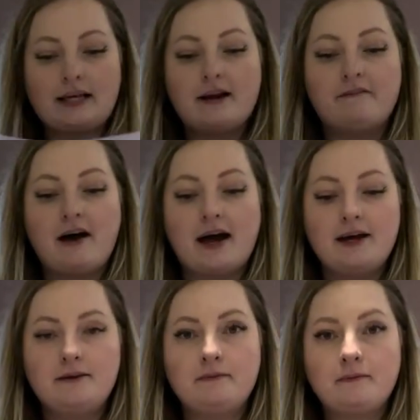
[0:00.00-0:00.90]

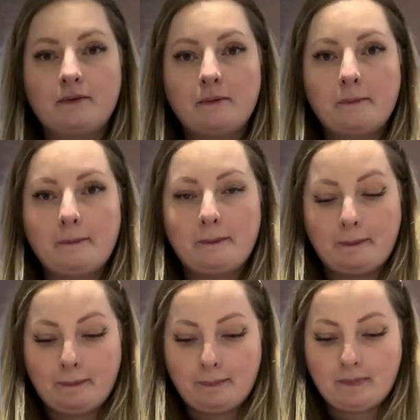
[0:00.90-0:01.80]
cellophane
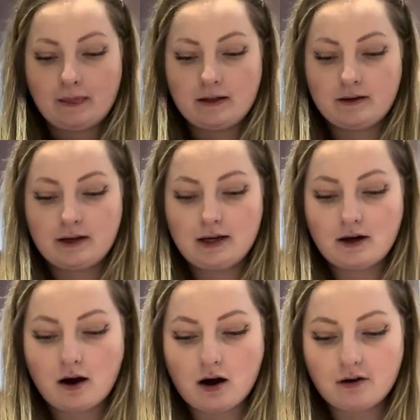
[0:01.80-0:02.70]
in
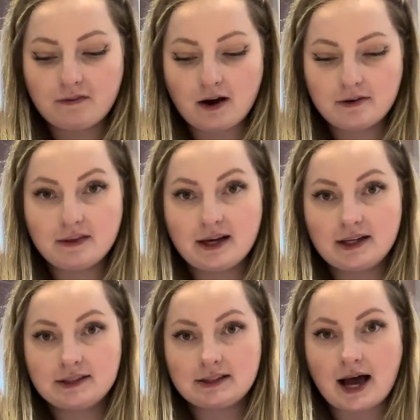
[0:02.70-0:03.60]
half like
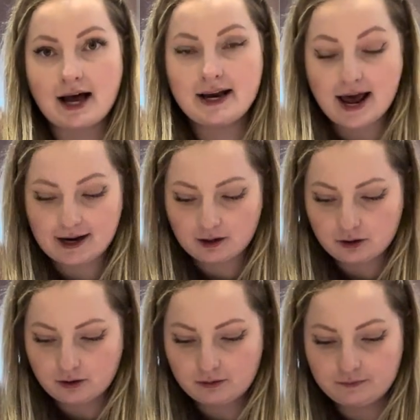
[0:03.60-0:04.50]
this at an
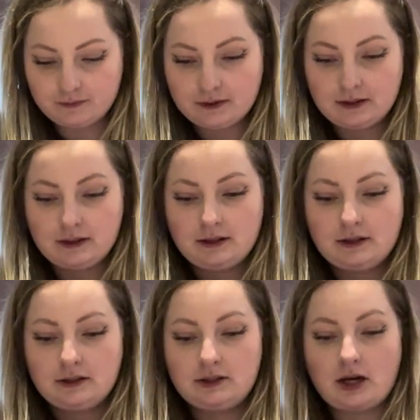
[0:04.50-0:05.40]
angle,
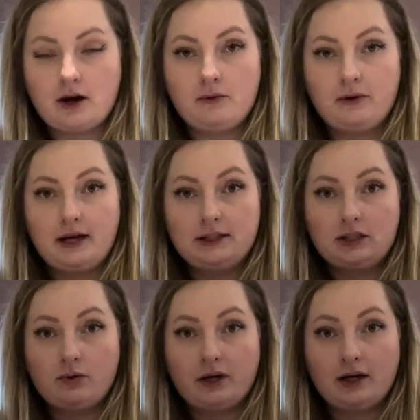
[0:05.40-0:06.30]
so it's
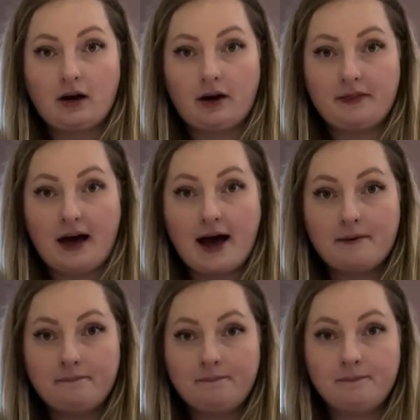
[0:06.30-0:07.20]
looking like
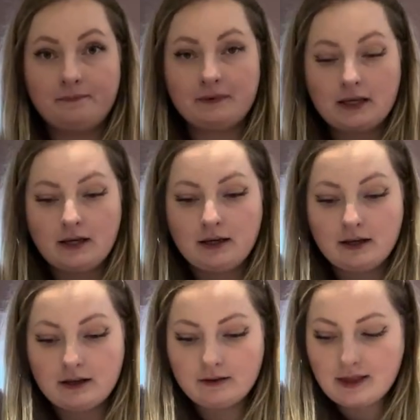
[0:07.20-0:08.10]
that.
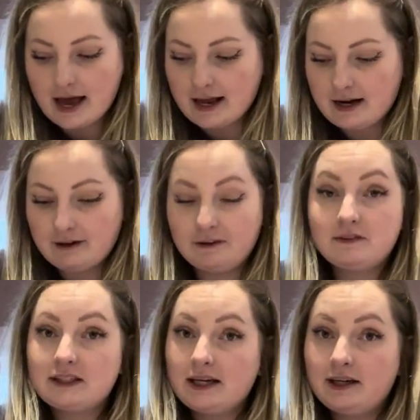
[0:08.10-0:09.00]
Then, if you've
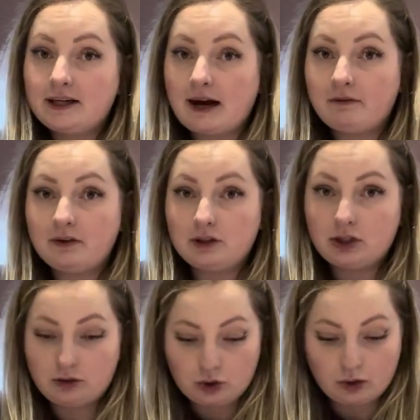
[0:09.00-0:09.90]
seen in our other
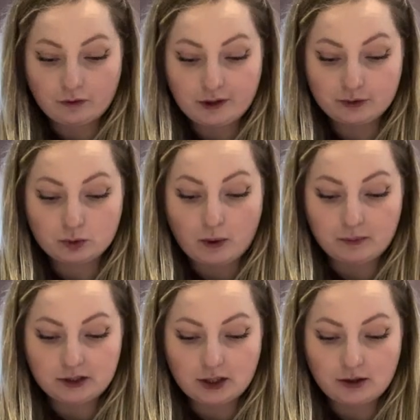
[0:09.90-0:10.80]
tutorials, what
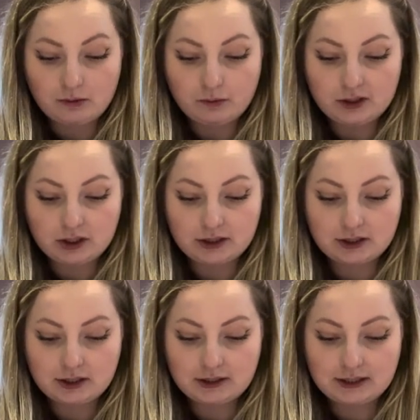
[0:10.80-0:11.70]
we do, we
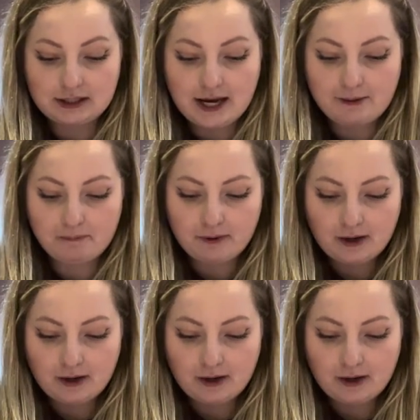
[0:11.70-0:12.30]
just snip